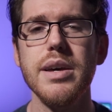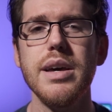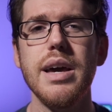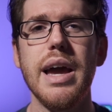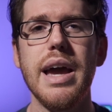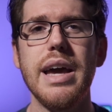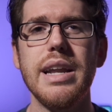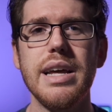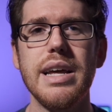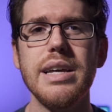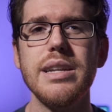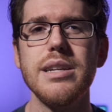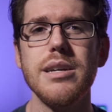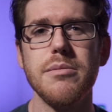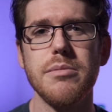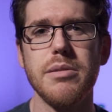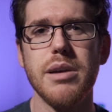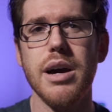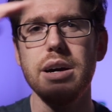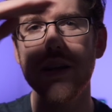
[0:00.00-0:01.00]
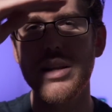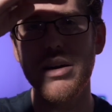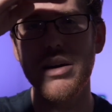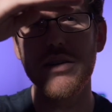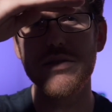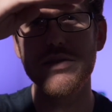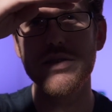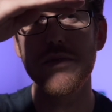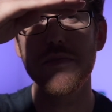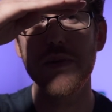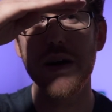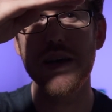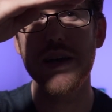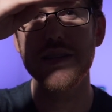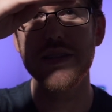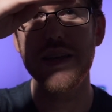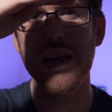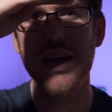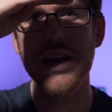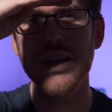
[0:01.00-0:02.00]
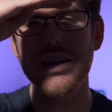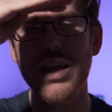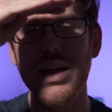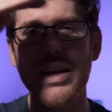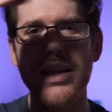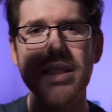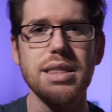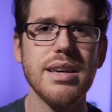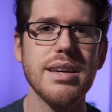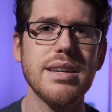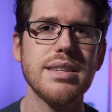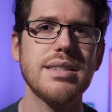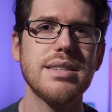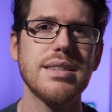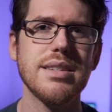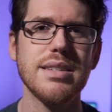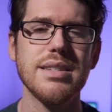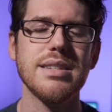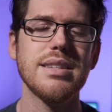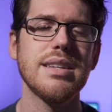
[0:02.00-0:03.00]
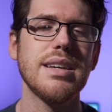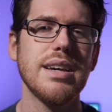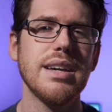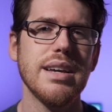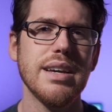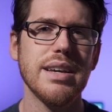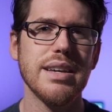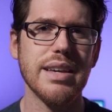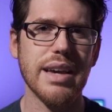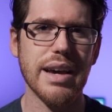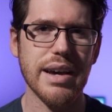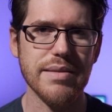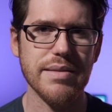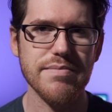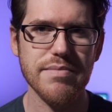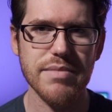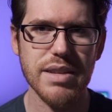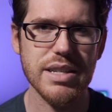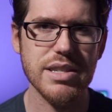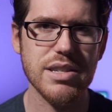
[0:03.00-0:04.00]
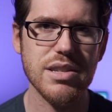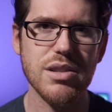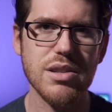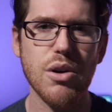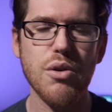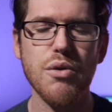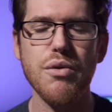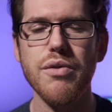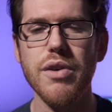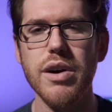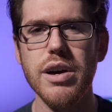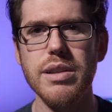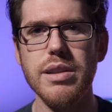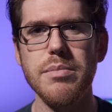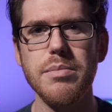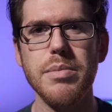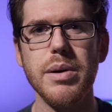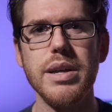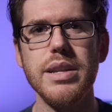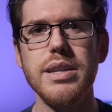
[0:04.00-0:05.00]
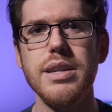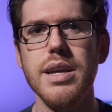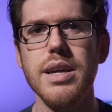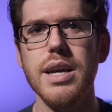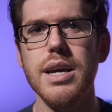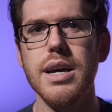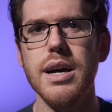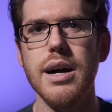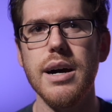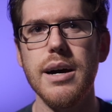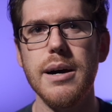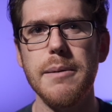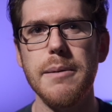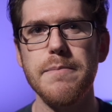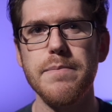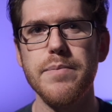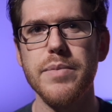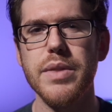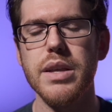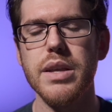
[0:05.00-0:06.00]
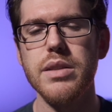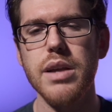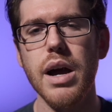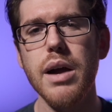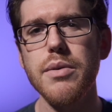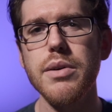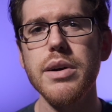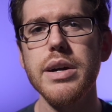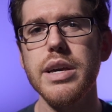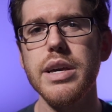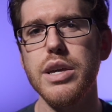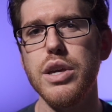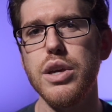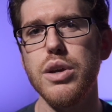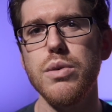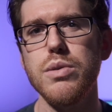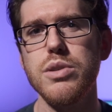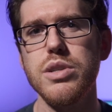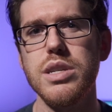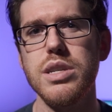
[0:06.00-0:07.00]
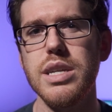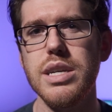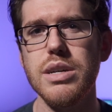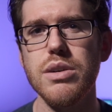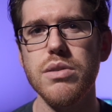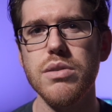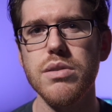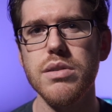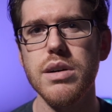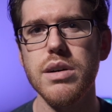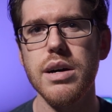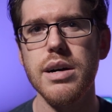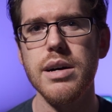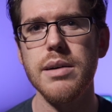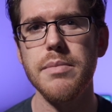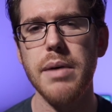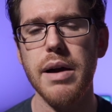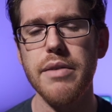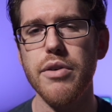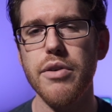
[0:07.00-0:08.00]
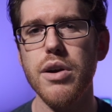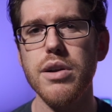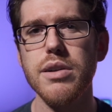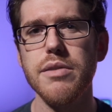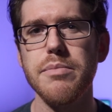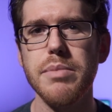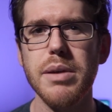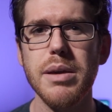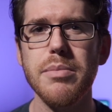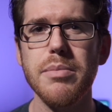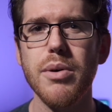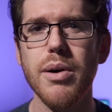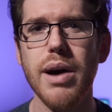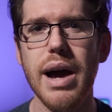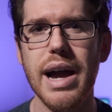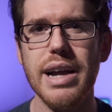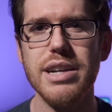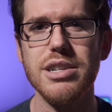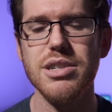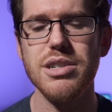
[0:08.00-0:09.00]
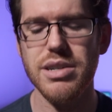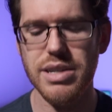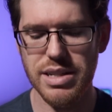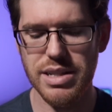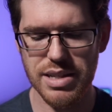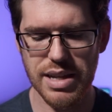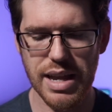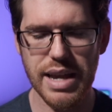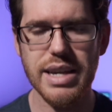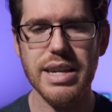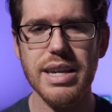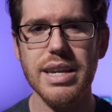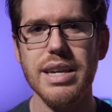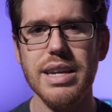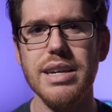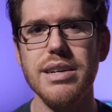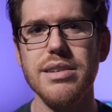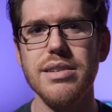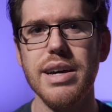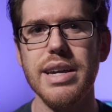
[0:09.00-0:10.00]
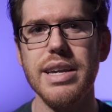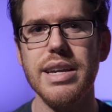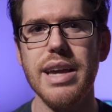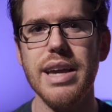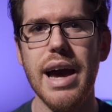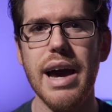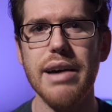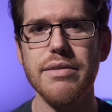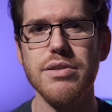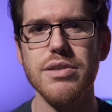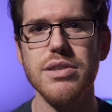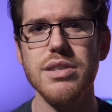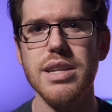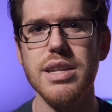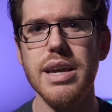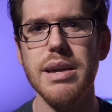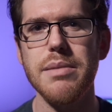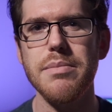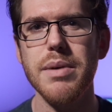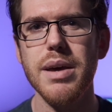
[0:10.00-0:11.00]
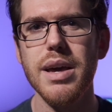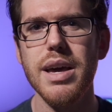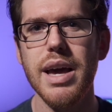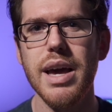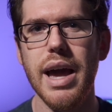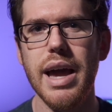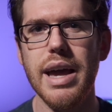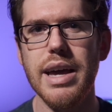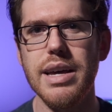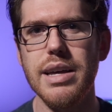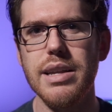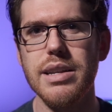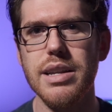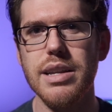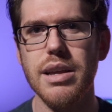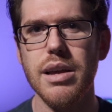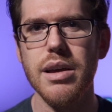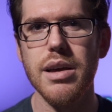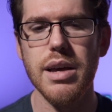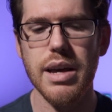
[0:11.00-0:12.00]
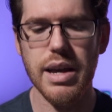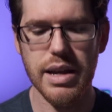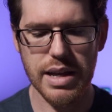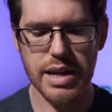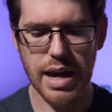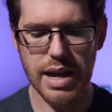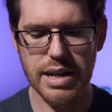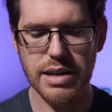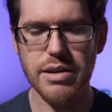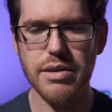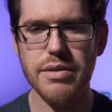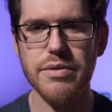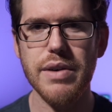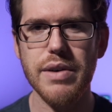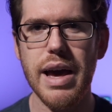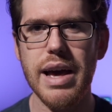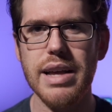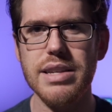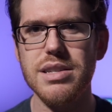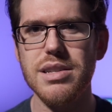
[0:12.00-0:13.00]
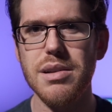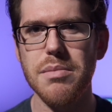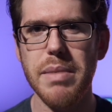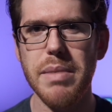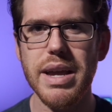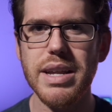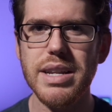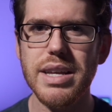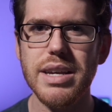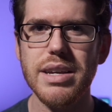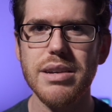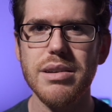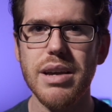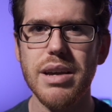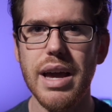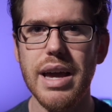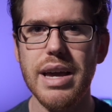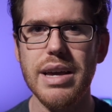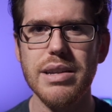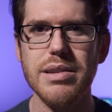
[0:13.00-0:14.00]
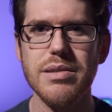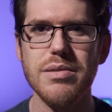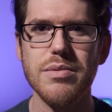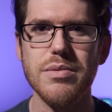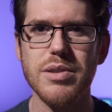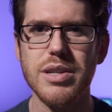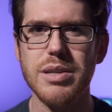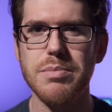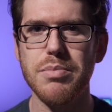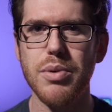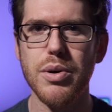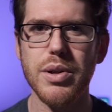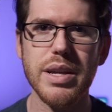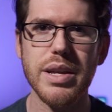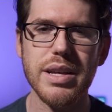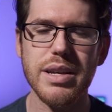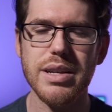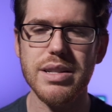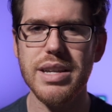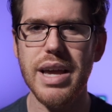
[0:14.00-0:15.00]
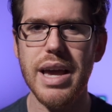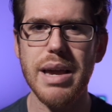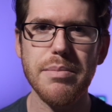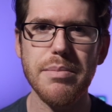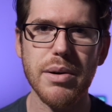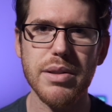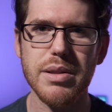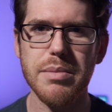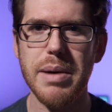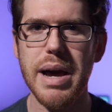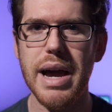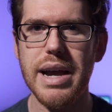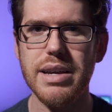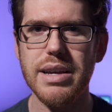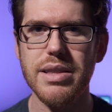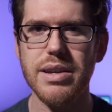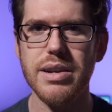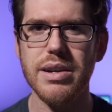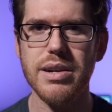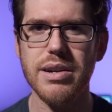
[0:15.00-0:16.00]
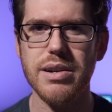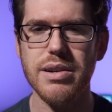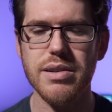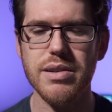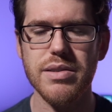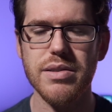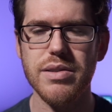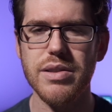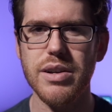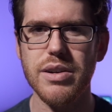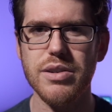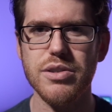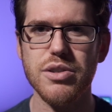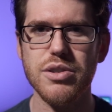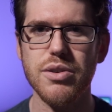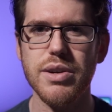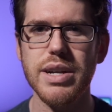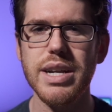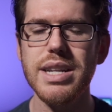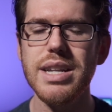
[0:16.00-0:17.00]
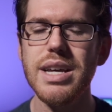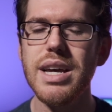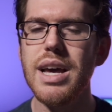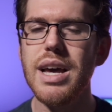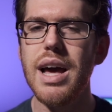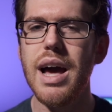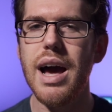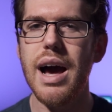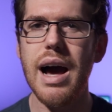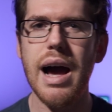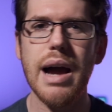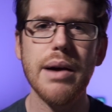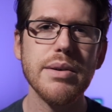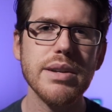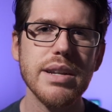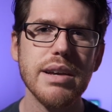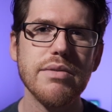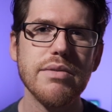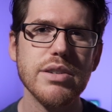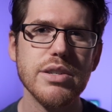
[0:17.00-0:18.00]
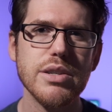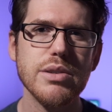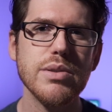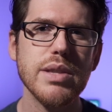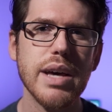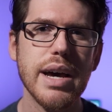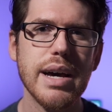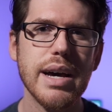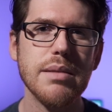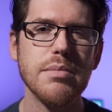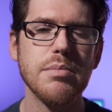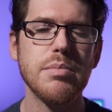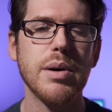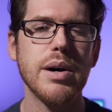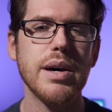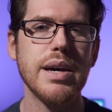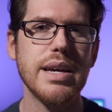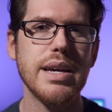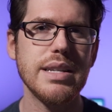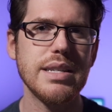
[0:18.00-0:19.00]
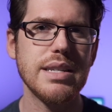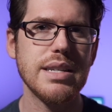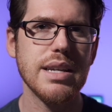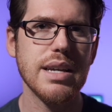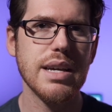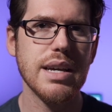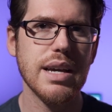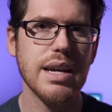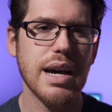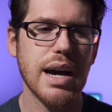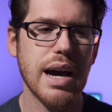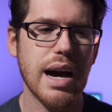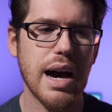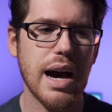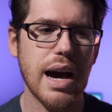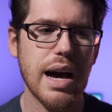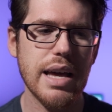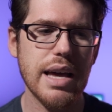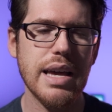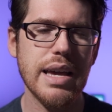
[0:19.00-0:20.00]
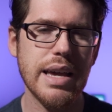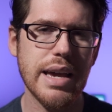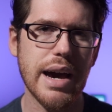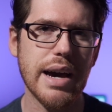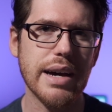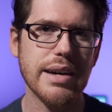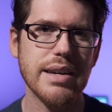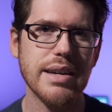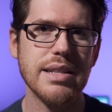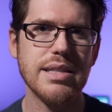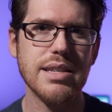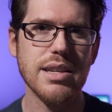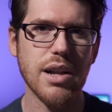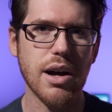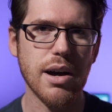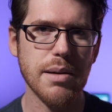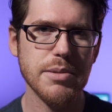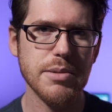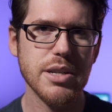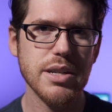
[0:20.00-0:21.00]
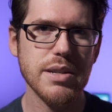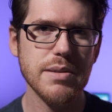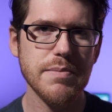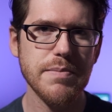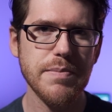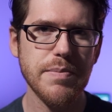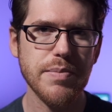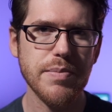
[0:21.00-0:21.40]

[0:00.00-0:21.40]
and I end up cutting off somebody's head like this, and yeah, that's no fun. But not really a huge deal. I've heard of people actually taking like gaffer's tape and kind of estimating and putting tape on the back of their screen. I would never do that, but yeah, it's an option.